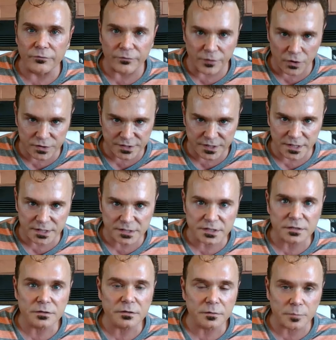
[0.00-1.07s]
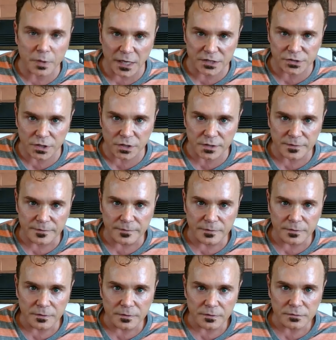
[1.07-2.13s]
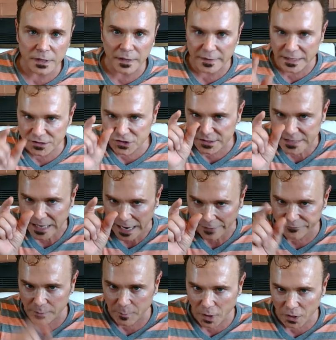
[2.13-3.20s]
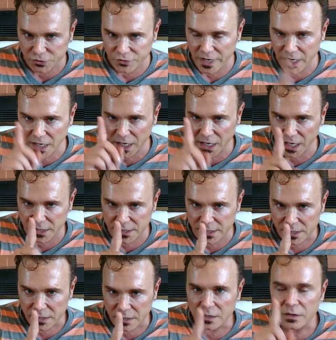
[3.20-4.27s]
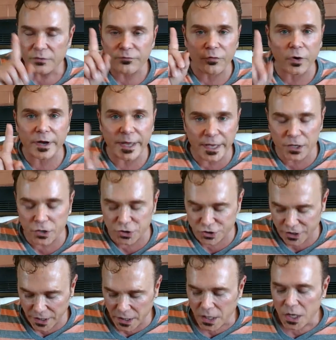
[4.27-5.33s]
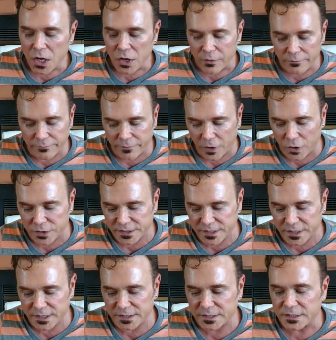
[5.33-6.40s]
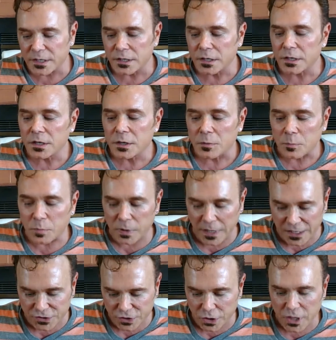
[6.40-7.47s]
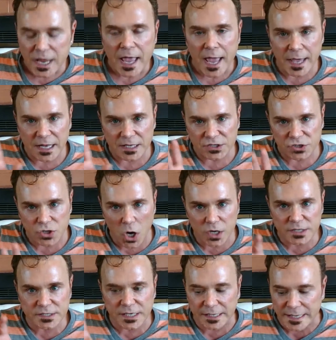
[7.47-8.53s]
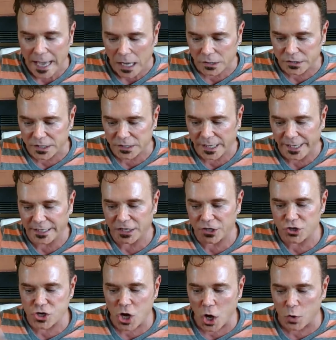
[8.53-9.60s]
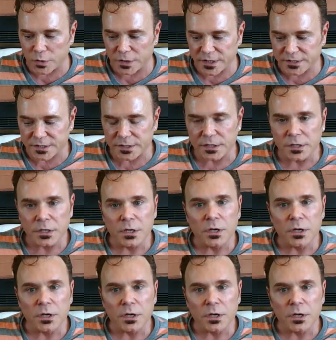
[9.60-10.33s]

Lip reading: versus pleasure. Now, that's just half the mantra. Eat for energy versus pleasure. And I started to calculate and notice